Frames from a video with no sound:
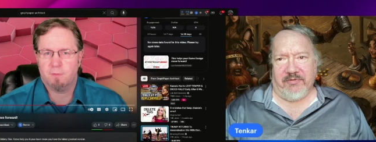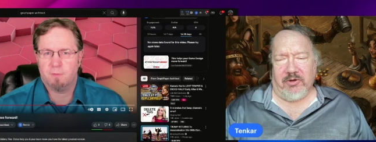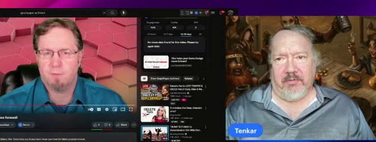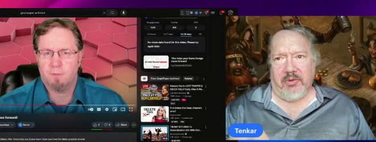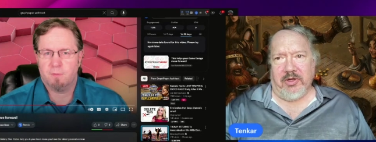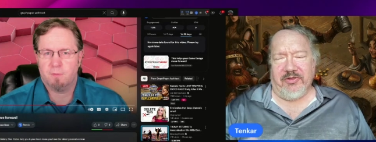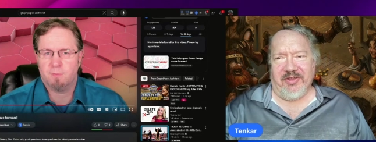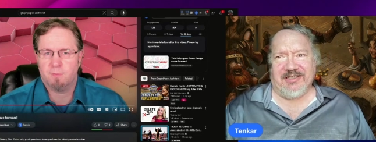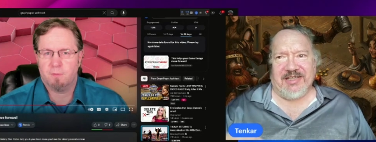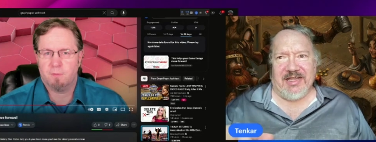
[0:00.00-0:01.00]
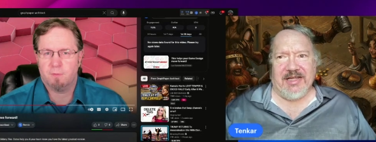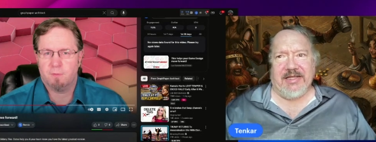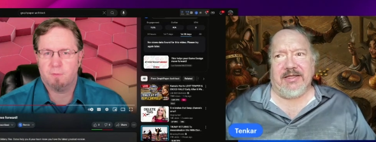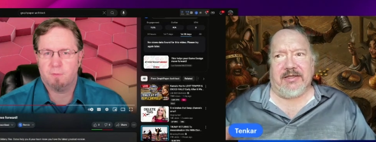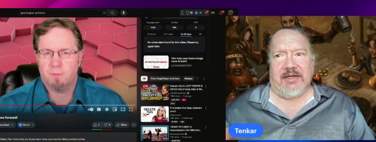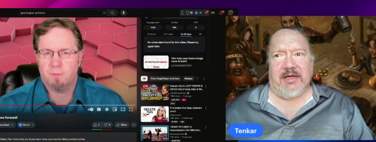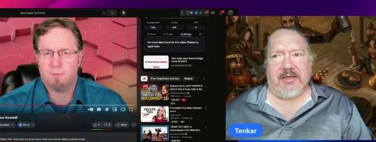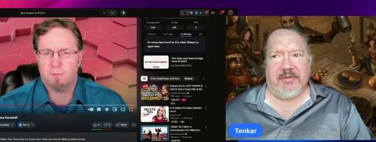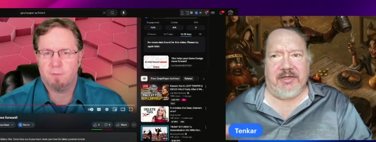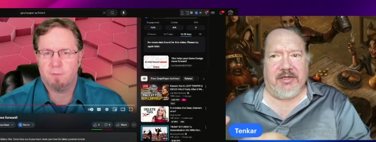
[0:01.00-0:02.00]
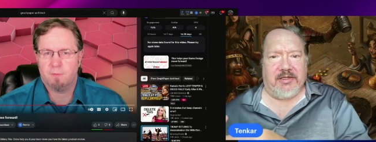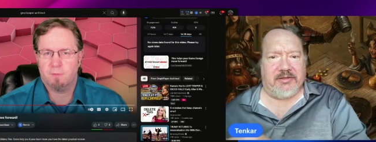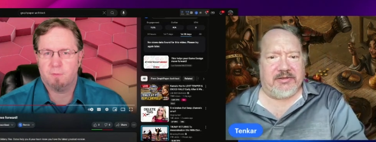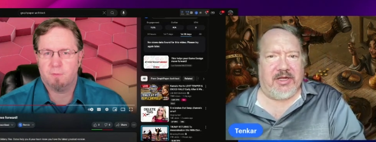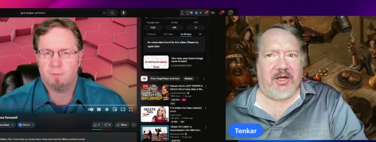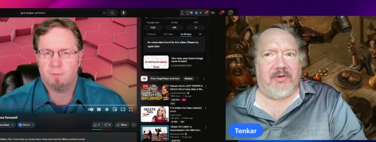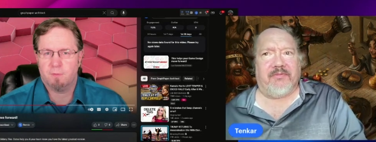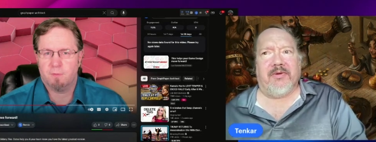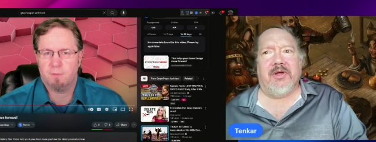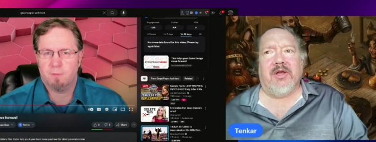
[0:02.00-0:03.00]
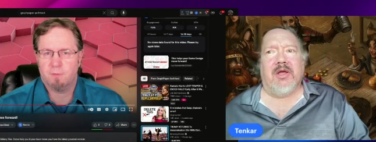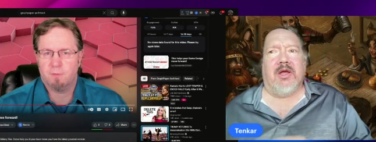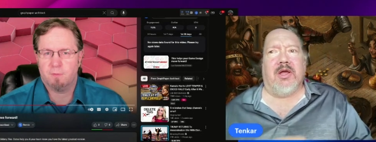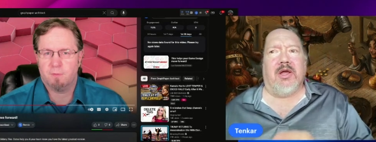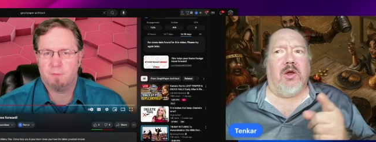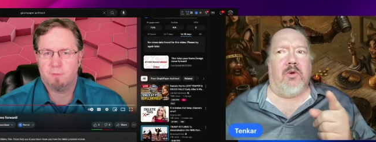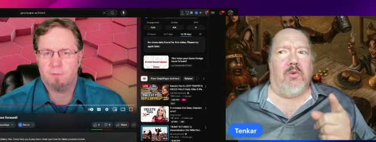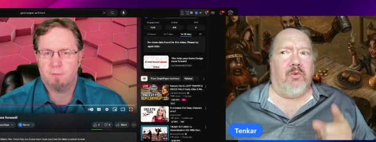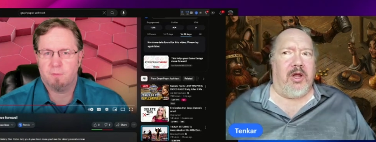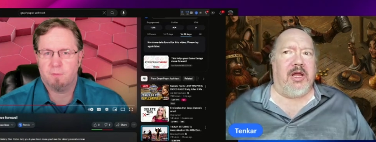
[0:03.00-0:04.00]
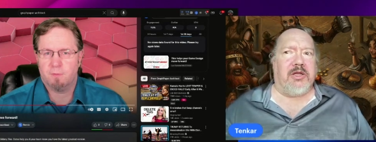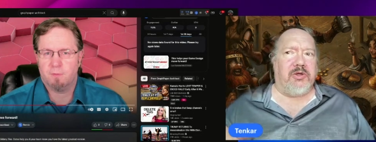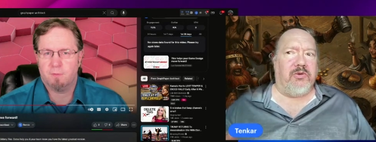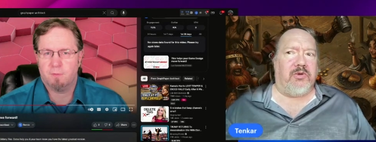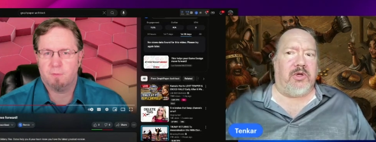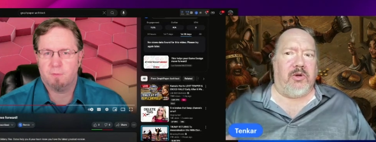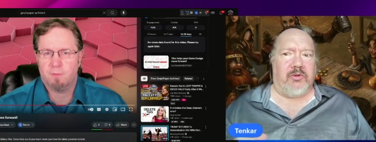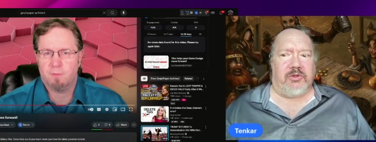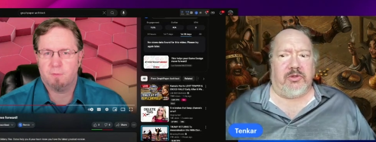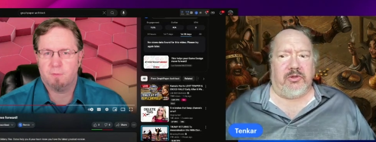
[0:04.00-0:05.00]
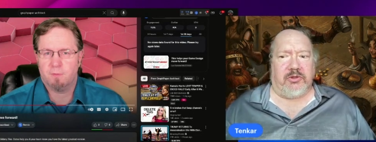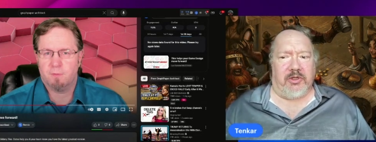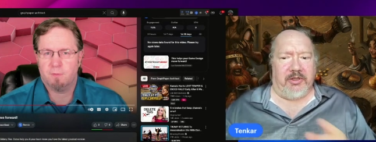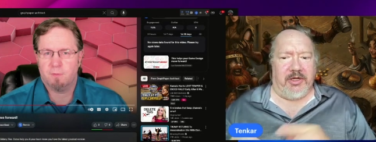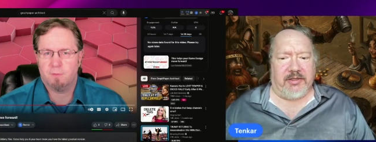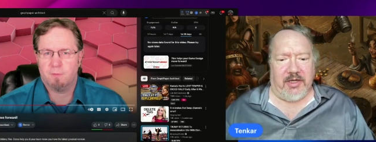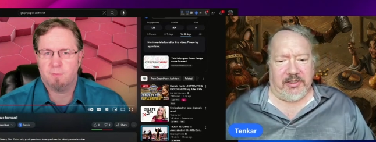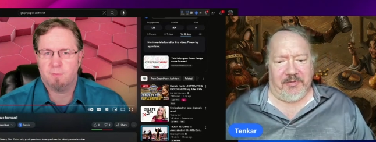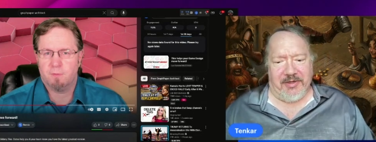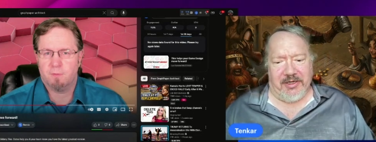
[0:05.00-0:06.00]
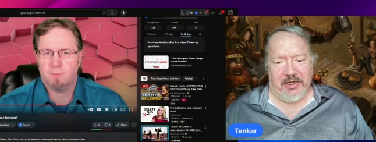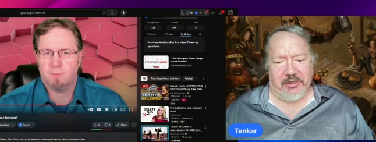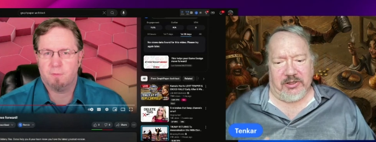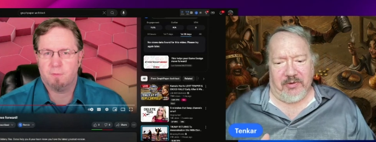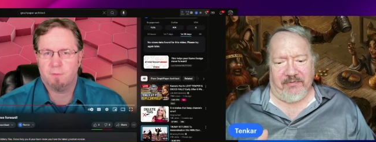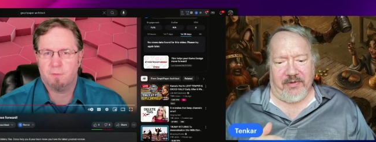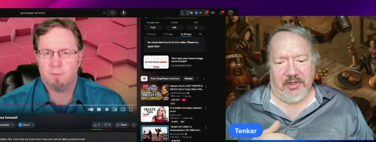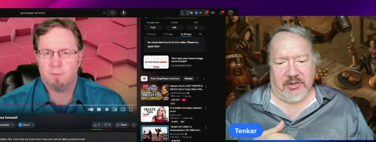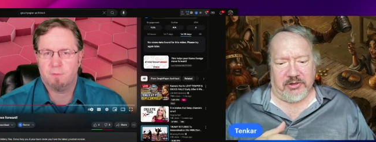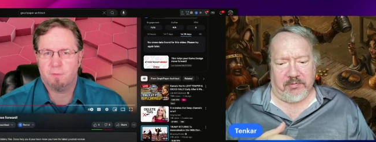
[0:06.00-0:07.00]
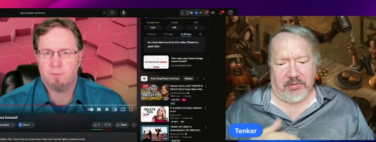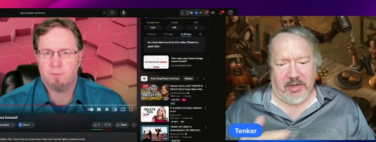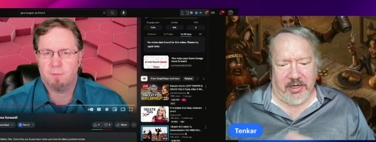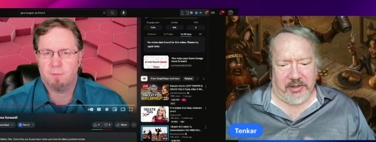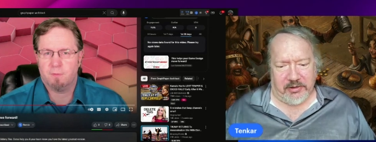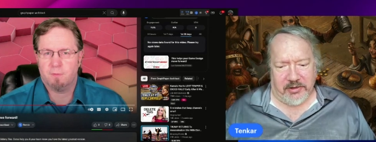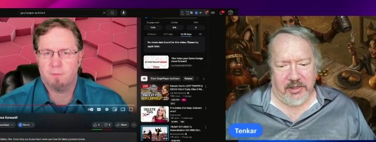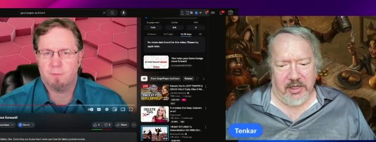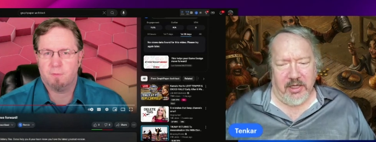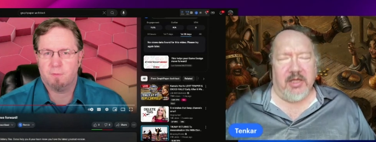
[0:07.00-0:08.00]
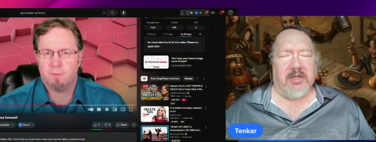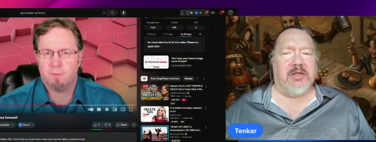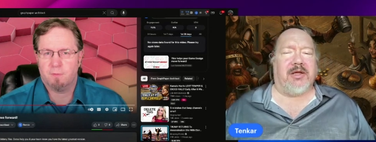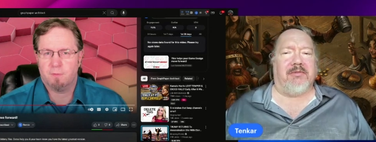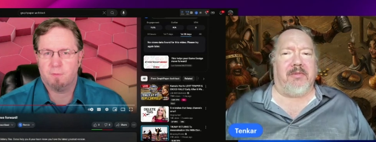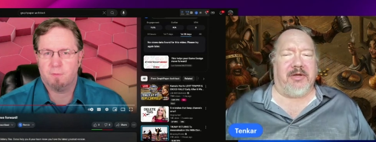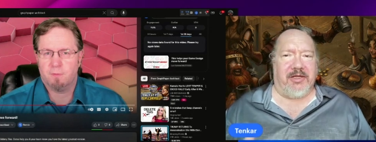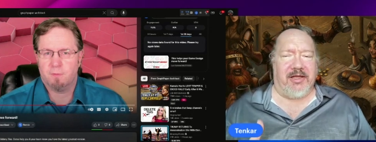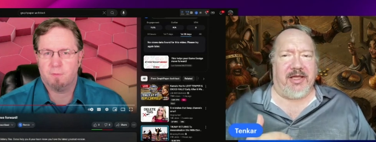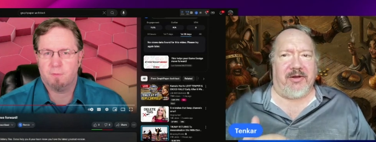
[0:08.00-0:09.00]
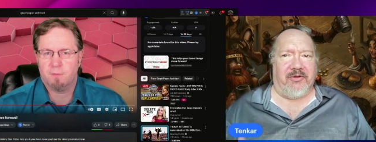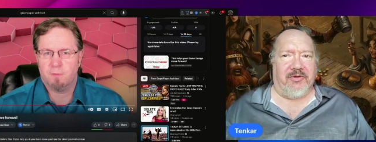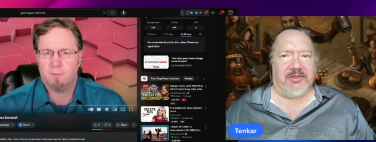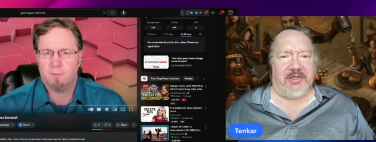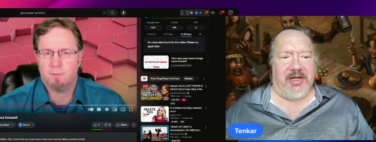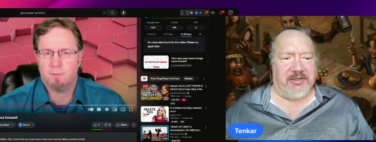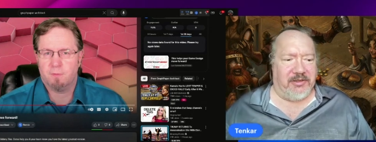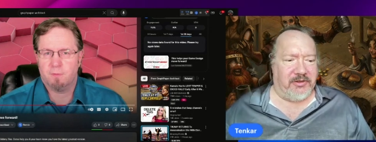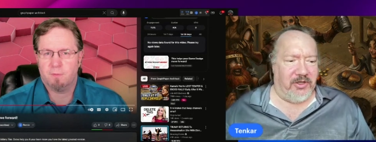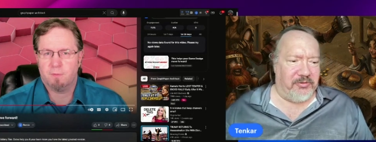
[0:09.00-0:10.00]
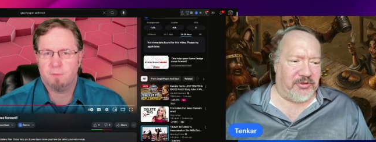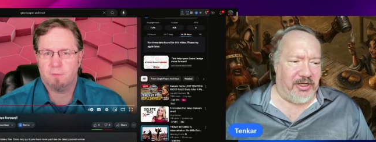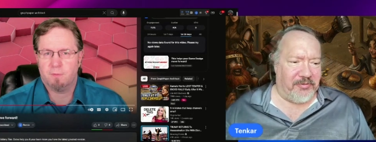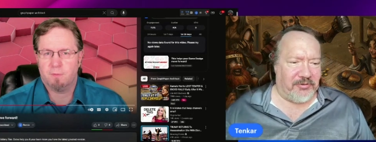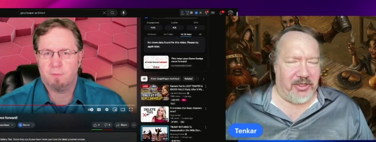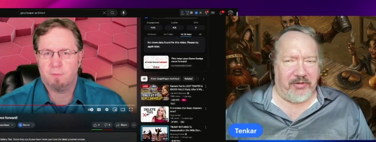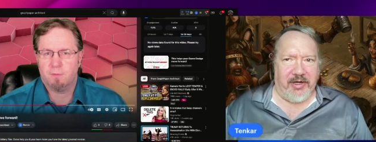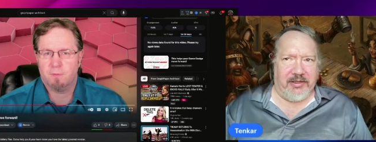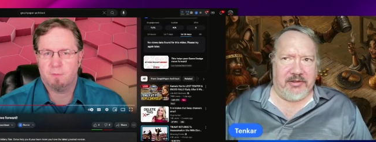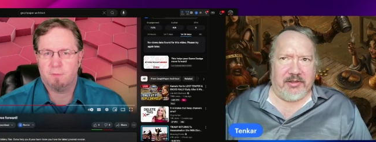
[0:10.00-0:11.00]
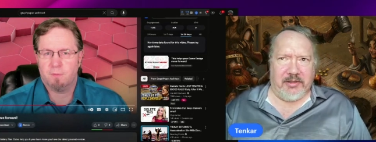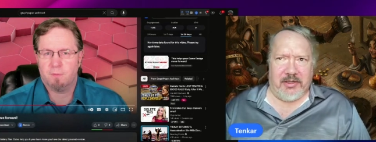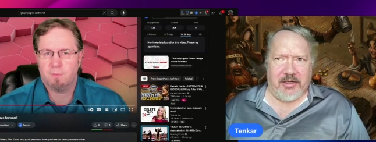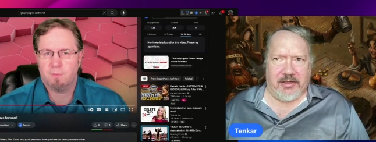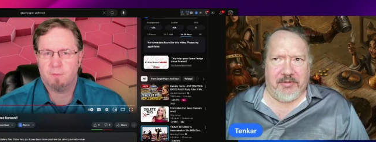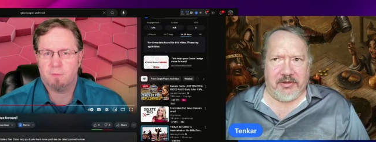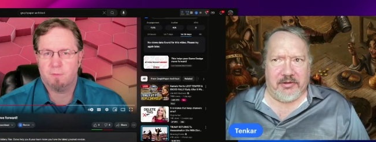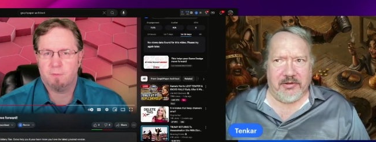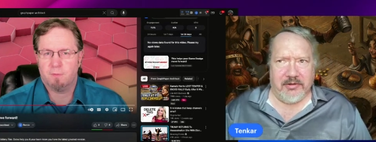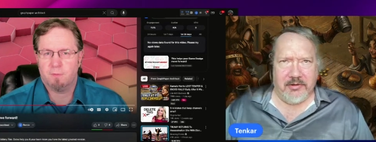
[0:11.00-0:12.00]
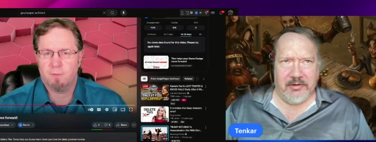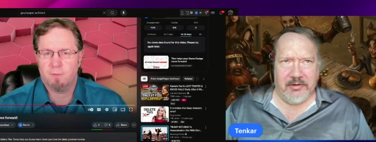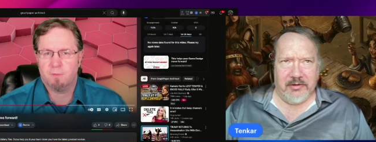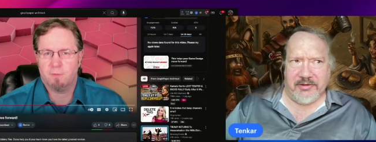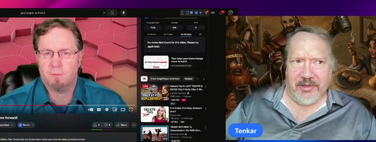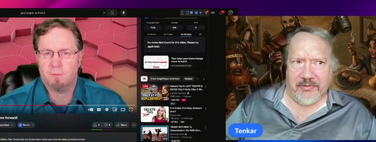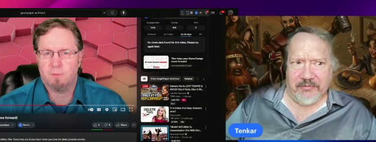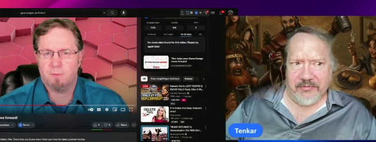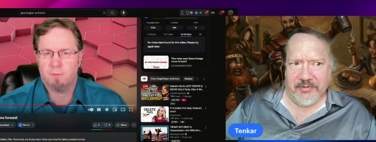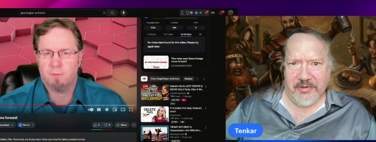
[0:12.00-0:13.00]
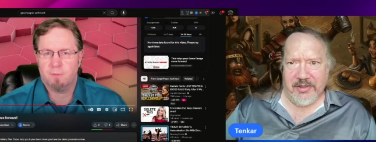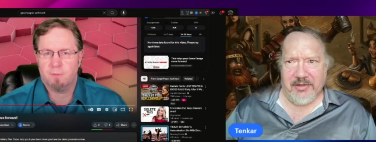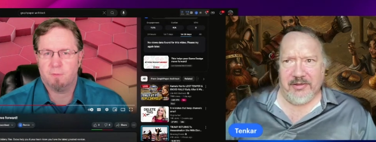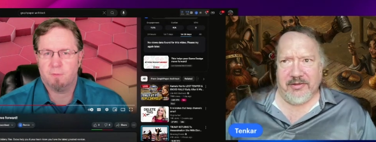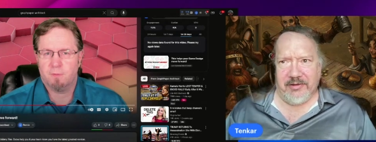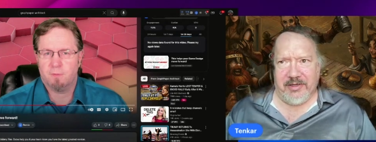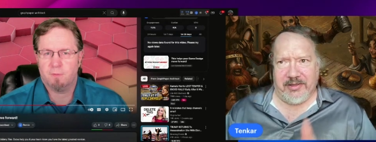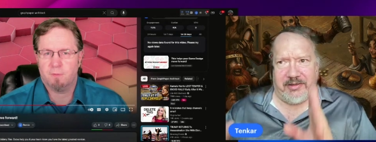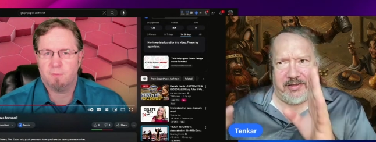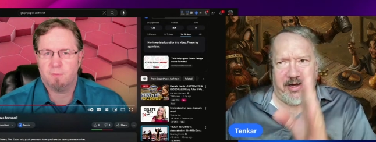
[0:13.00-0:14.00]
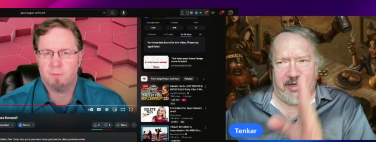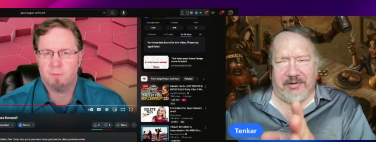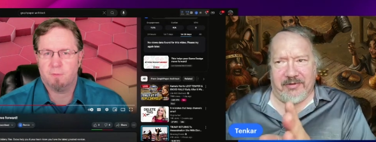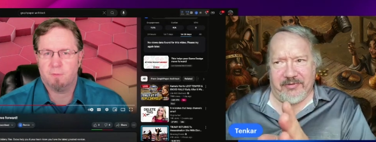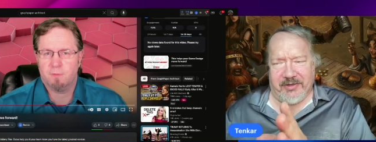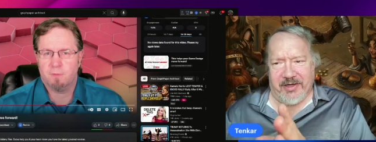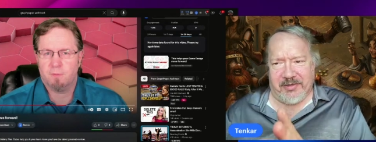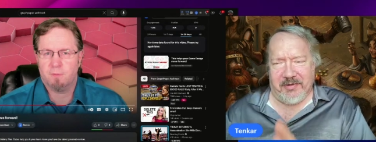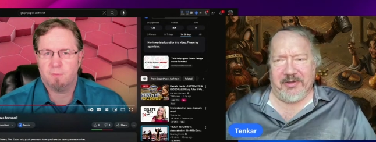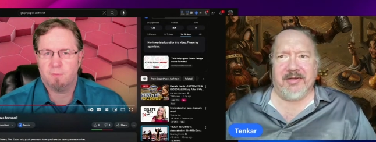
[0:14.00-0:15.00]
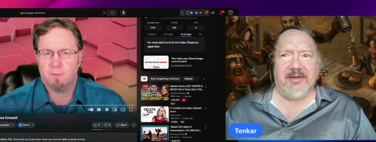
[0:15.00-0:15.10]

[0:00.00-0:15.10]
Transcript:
Speaker 1: if you're putting this in the document itself, when you go to turn that document into a finished product, you got to remember to take out all these dates and timestamps that you're adding to the document itself. Not the title of the document,